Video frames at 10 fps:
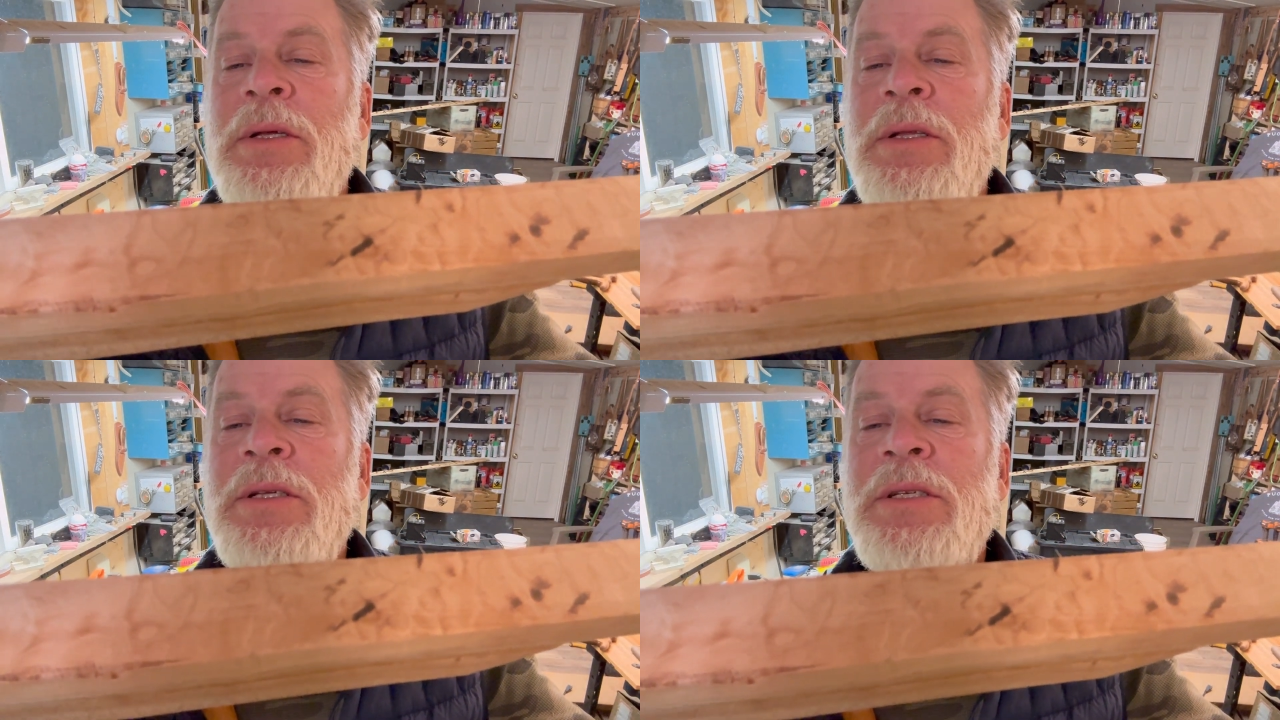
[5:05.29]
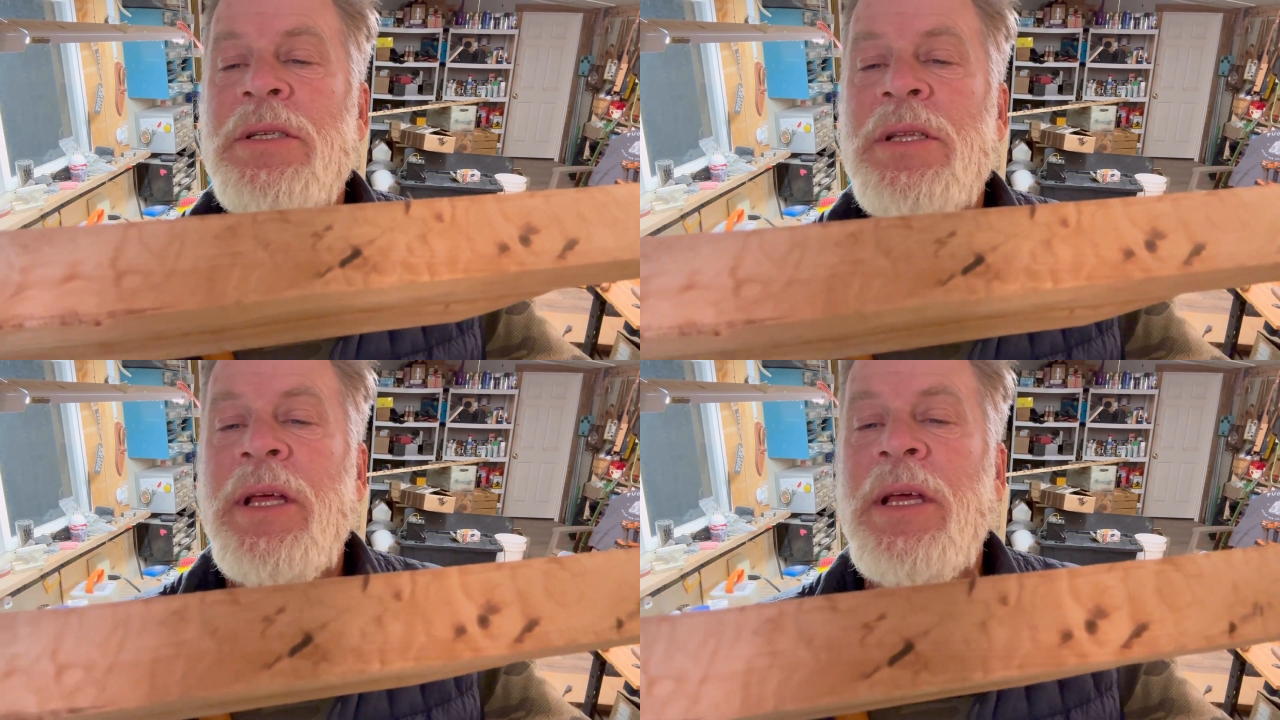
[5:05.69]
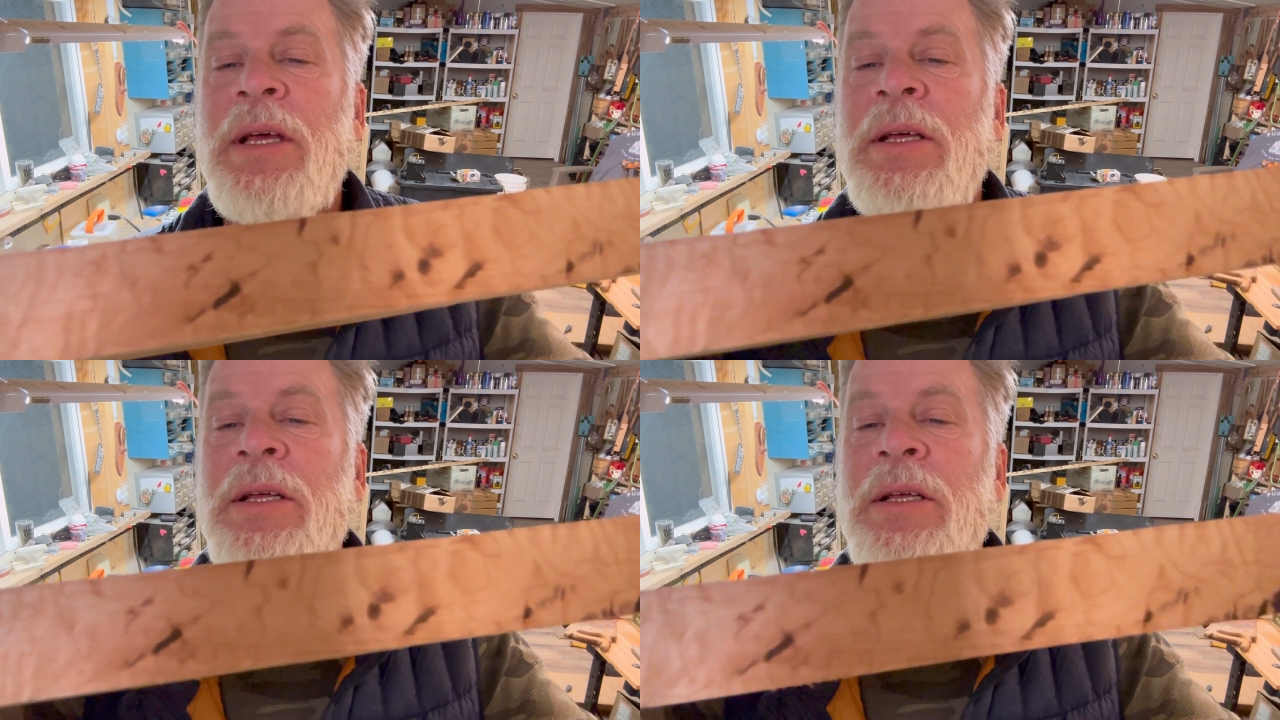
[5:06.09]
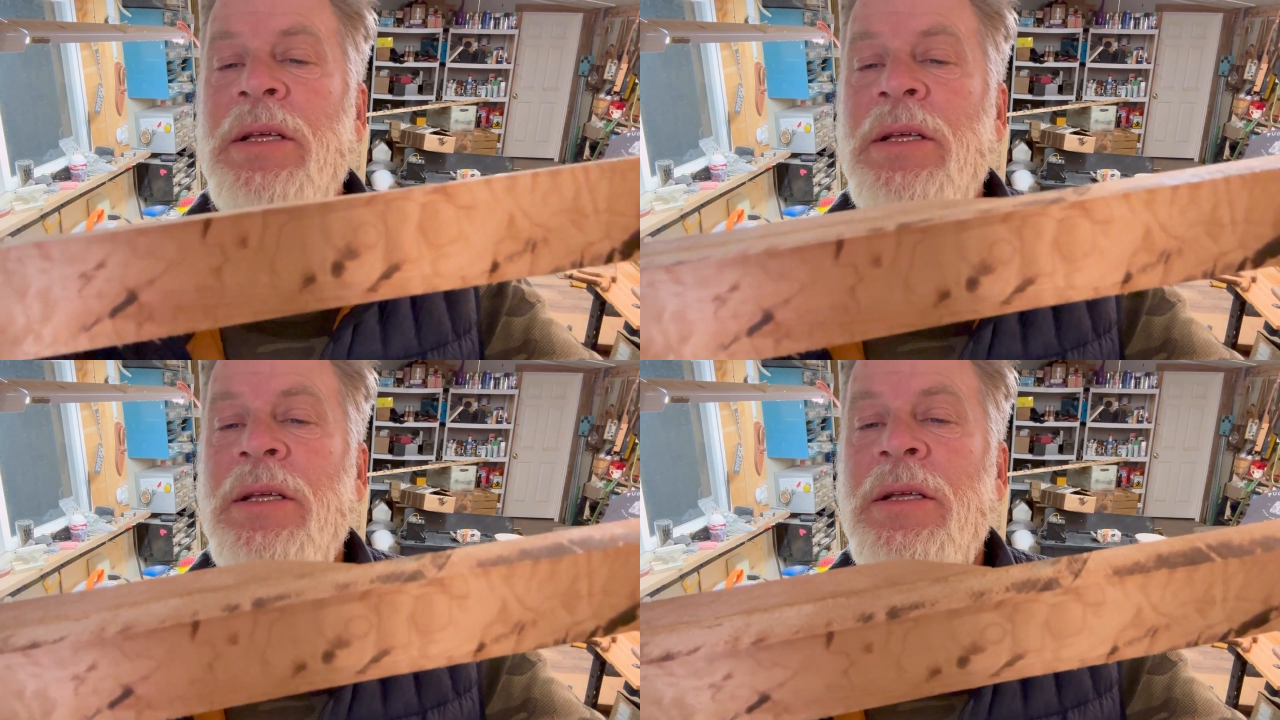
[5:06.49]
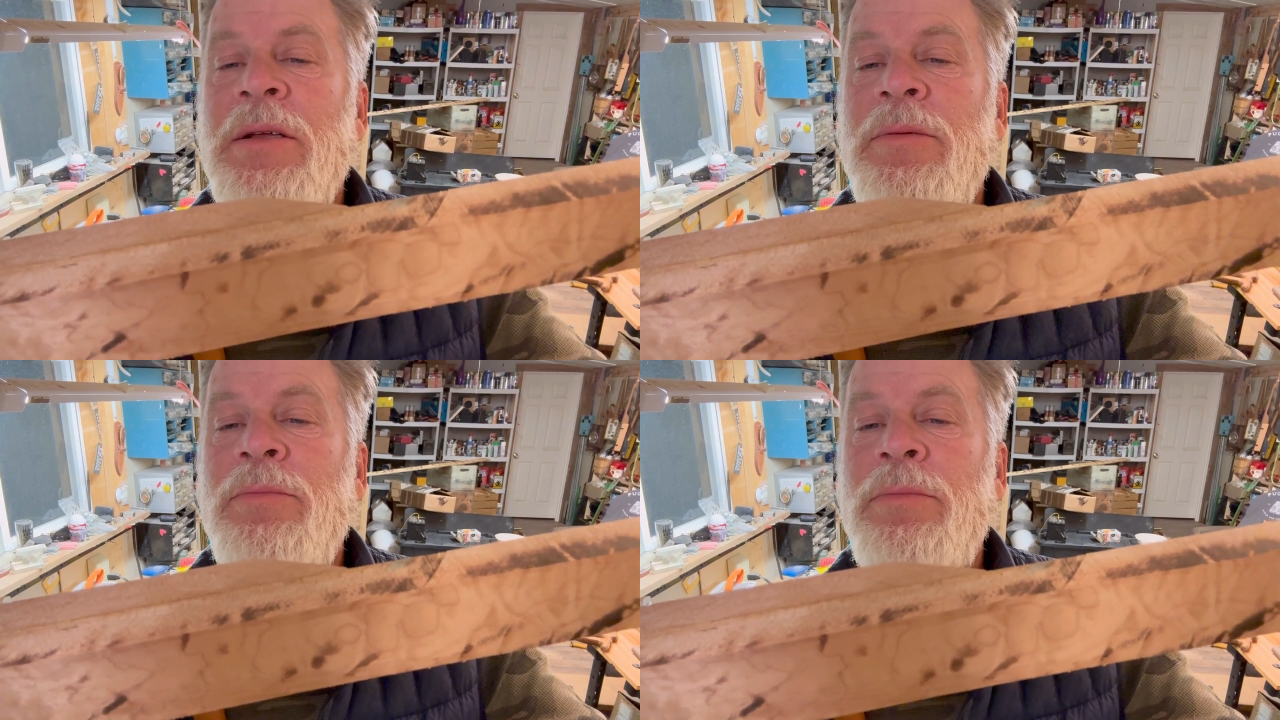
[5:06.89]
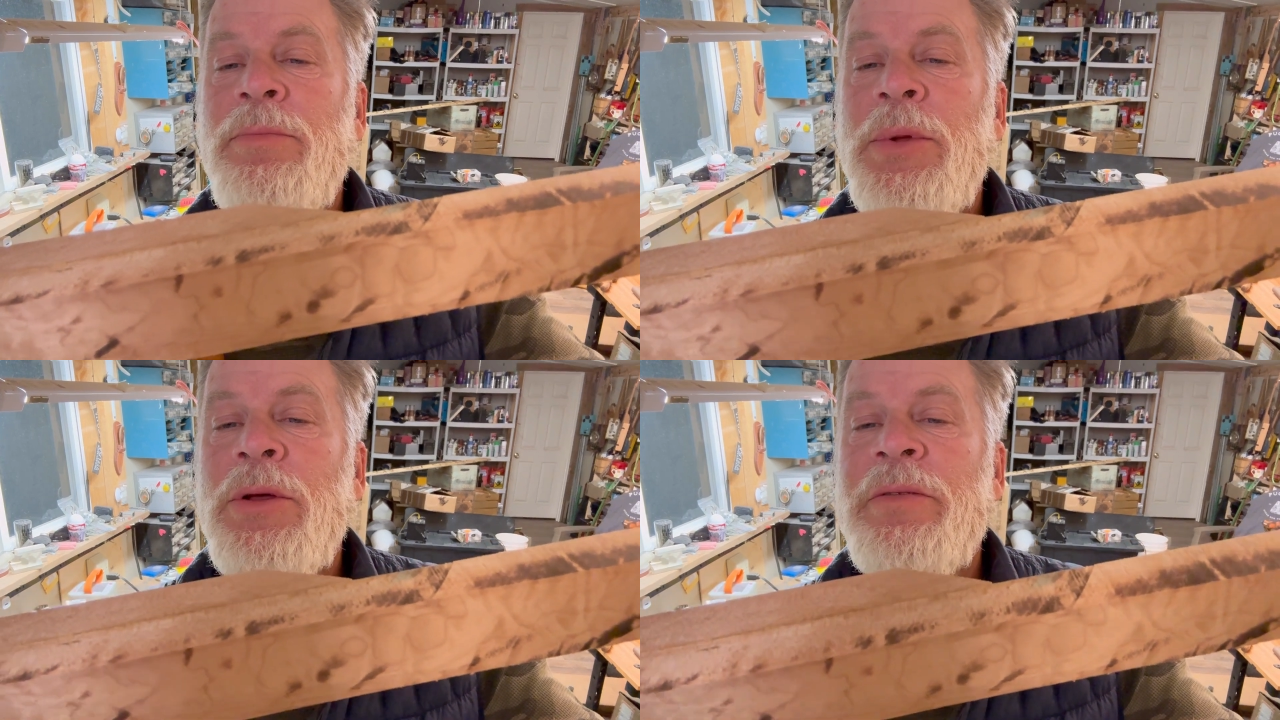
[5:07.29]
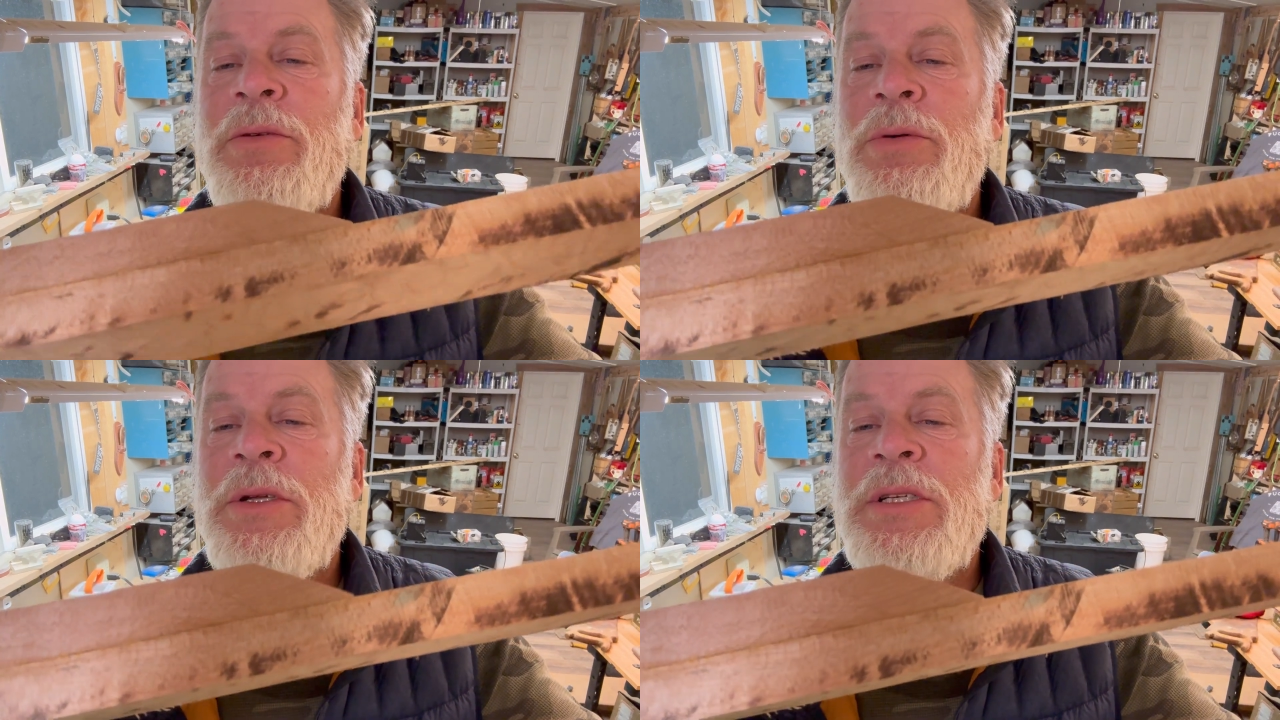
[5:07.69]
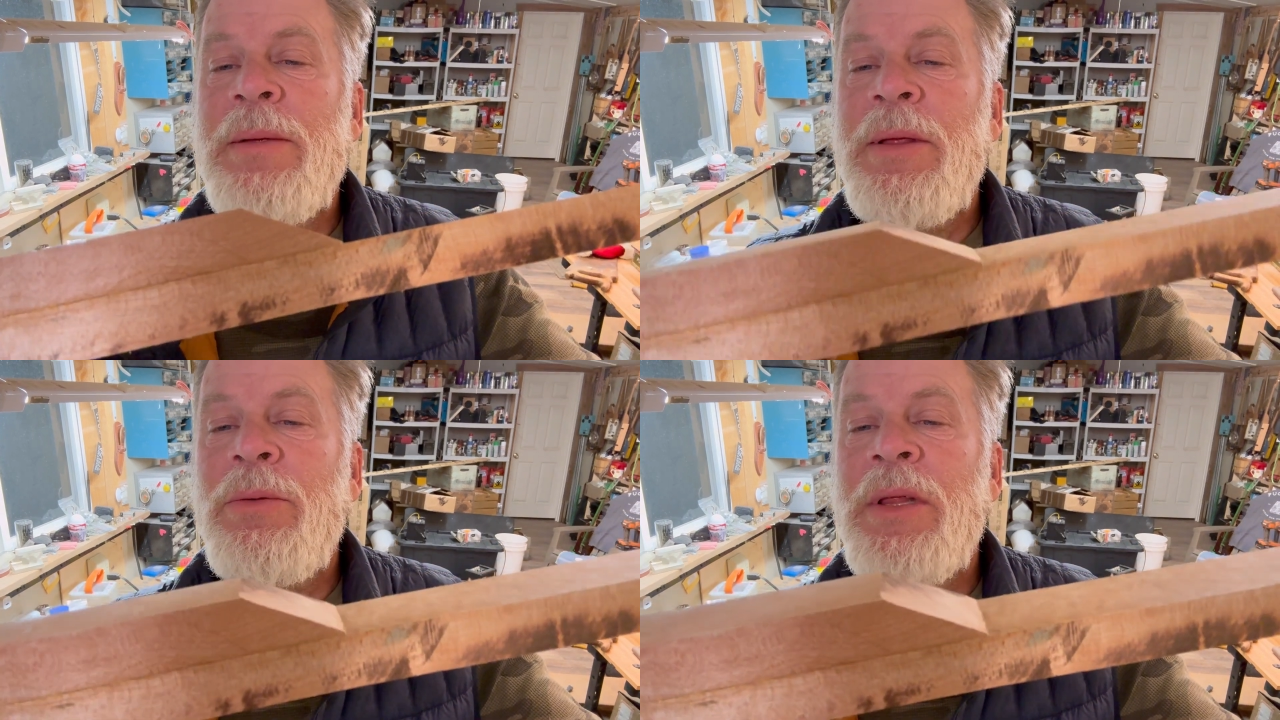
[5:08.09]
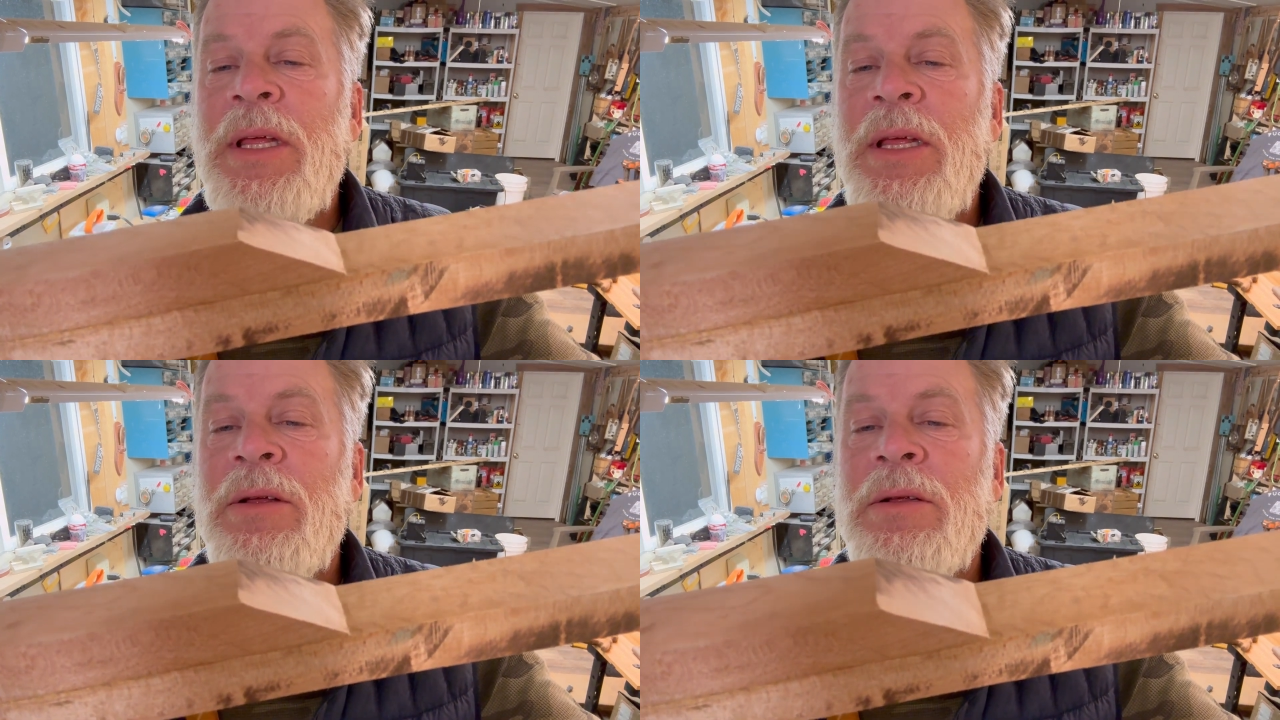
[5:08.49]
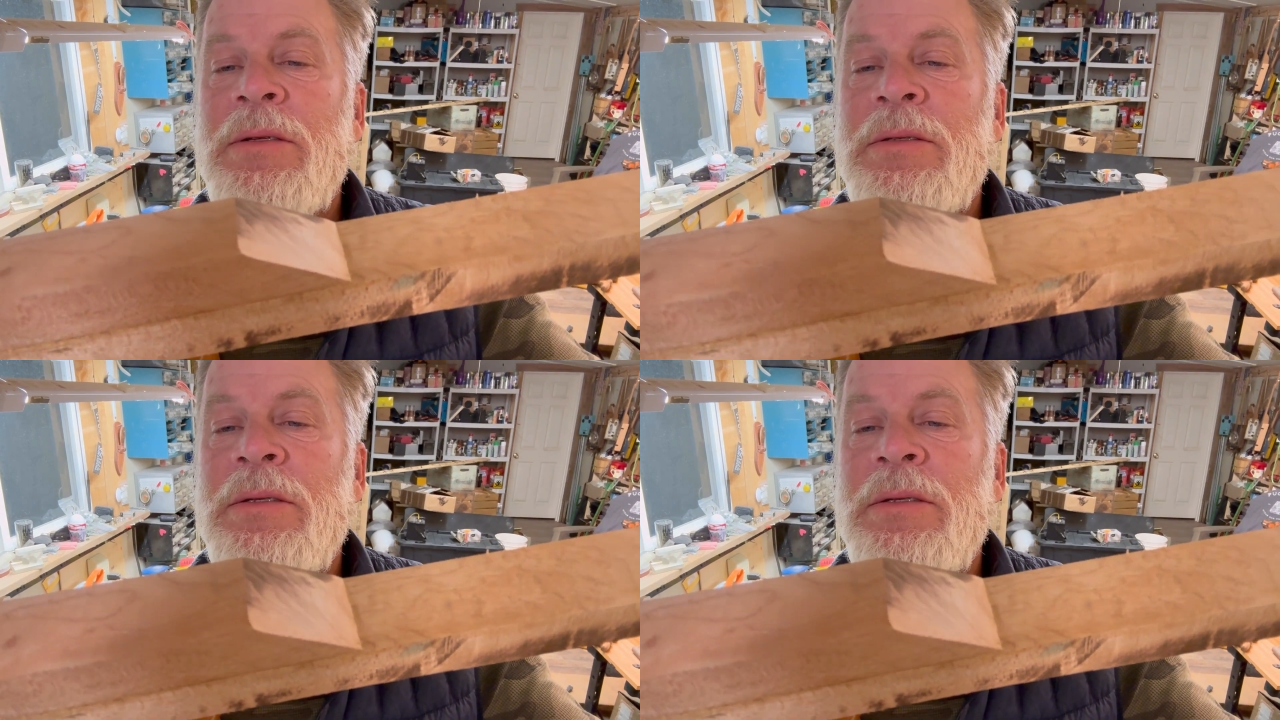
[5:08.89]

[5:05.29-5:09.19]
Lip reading: This is like beautiful wood. Same thing with the heel.